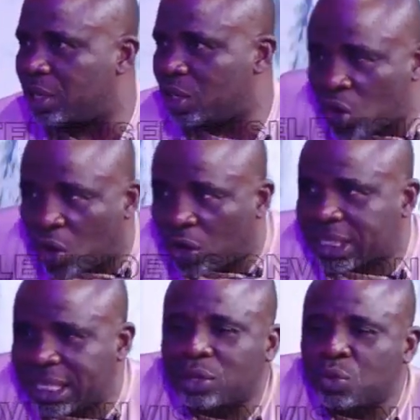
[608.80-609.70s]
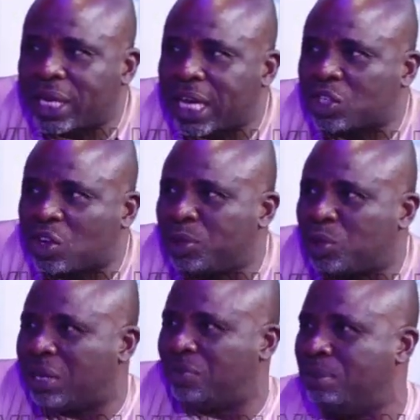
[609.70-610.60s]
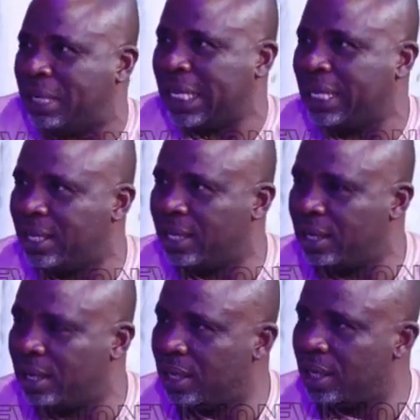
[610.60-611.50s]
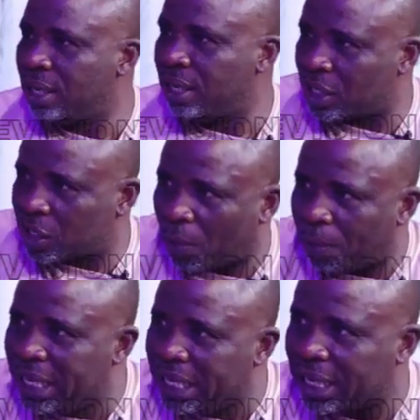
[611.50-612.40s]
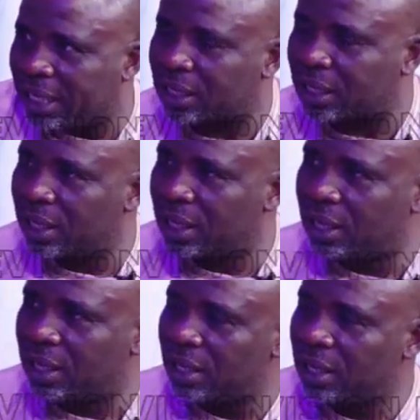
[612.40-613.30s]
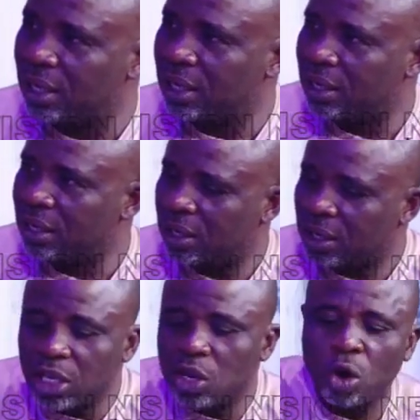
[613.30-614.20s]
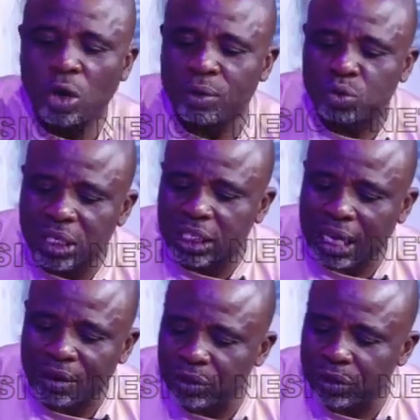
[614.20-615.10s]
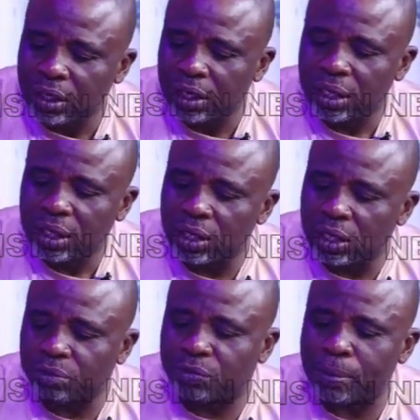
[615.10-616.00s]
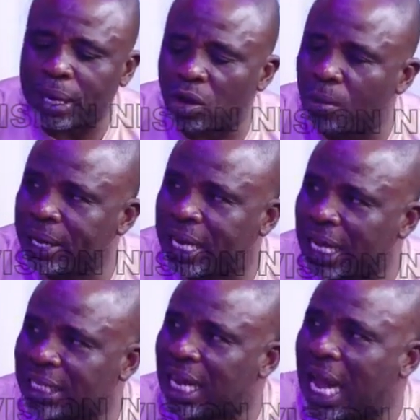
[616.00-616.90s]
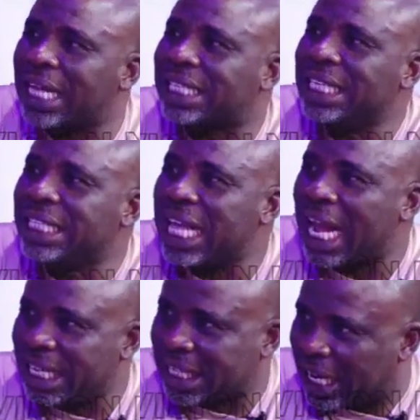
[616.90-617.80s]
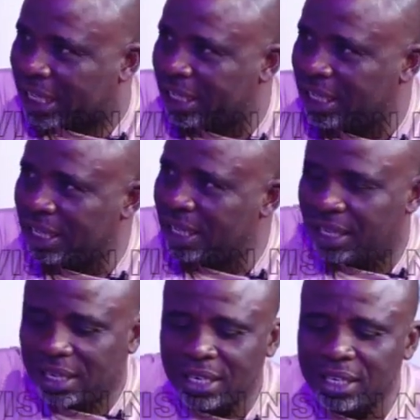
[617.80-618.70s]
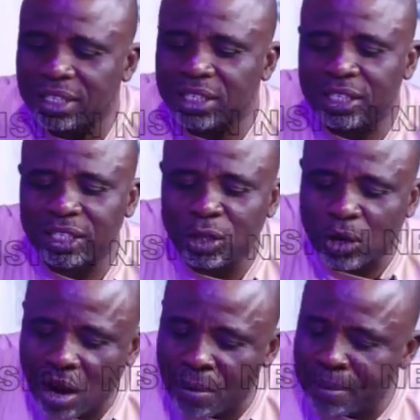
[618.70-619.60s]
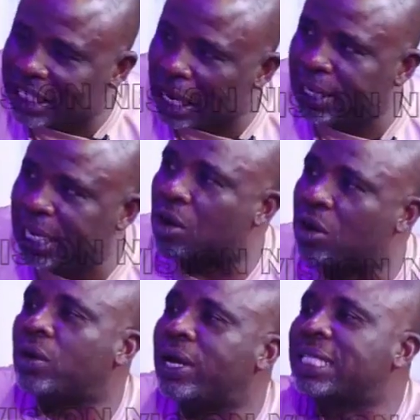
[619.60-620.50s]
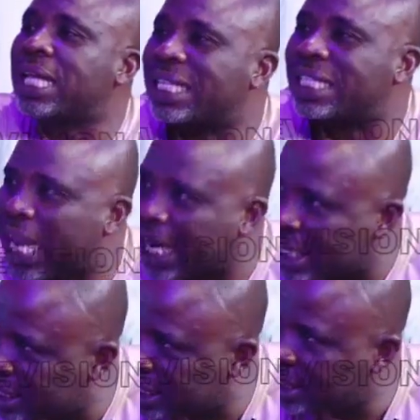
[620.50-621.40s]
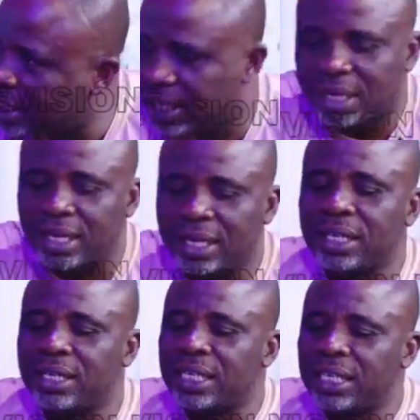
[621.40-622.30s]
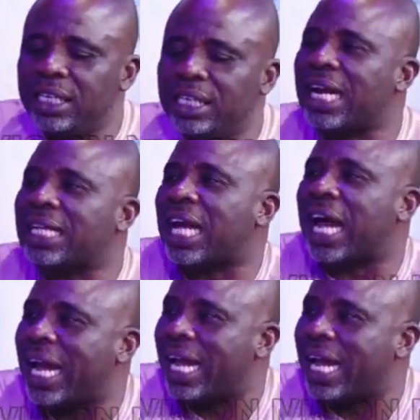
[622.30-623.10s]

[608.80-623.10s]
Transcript: not that Wike is coming to give you money. The sub-leaders, the whole of the 27 former lawmakers are still there intact. The local government chairmen are going to enter intact. The leaders are